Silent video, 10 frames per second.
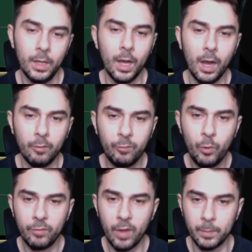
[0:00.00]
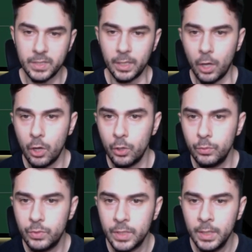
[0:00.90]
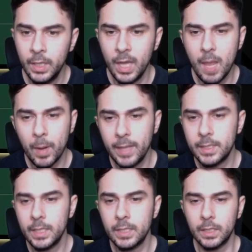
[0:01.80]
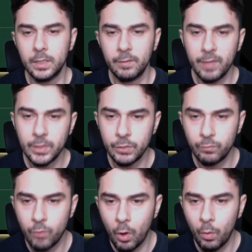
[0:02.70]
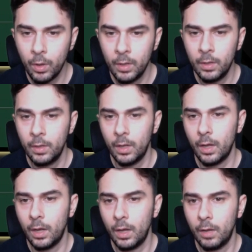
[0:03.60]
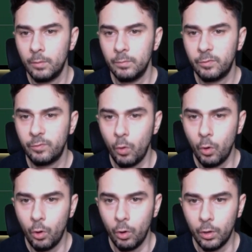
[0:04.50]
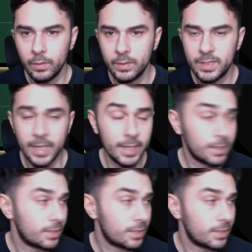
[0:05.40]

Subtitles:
45% owned. He plays in this defensive role for Zenit.